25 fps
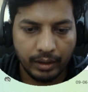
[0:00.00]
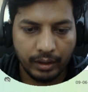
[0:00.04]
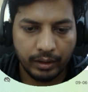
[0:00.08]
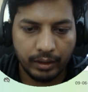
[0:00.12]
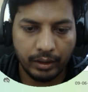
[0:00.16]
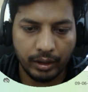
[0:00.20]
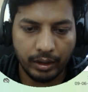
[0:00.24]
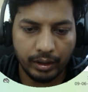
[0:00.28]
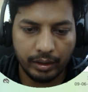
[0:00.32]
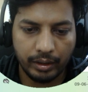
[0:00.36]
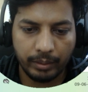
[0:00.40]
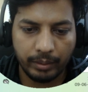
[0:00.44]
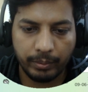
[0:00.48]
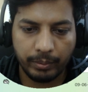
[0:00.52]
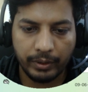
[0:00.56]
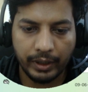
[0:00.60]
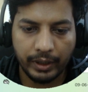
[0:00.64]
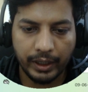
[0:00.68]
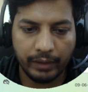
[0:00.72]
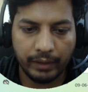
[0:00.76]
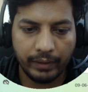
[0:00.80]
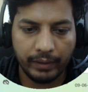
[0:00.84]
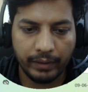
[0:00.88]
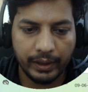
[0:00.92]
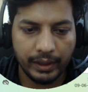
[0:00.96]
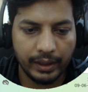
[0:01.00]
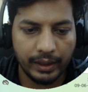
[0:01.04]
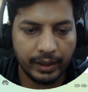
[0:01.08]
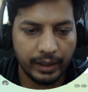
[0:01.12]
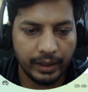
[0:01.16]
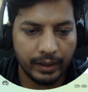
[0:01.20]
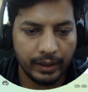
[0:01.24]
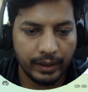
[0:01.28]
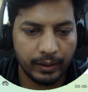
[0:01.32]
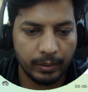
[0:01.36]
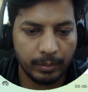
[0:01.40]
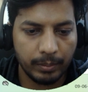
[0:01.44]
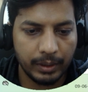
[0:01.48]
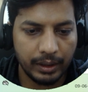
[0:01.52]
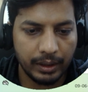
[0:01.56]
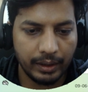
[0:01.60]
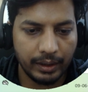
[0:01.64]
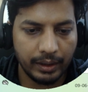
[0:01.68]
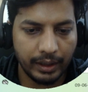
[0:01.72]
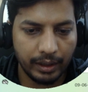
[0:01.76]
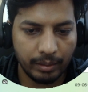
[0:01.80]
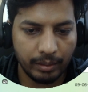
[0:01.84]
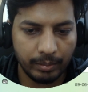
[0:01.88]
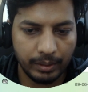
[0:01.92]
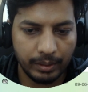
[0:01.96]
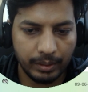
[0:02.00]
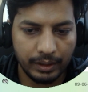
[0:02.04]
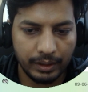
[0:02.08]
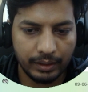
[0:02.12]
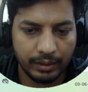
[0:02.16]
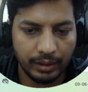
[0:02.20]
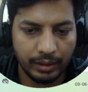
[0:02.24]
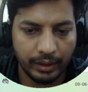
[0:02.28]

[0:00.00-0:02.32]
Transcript: Now if you have any kind of the tables